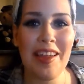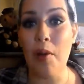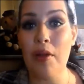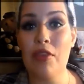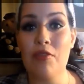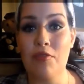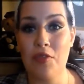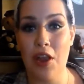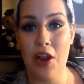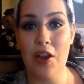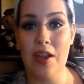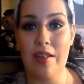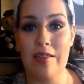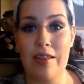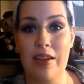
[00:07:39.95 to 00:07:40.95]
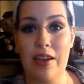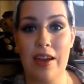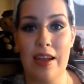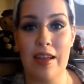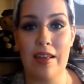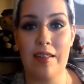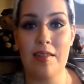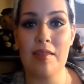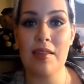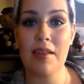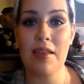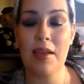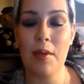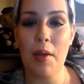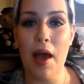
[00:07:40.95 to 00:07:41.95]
No, it's very serious.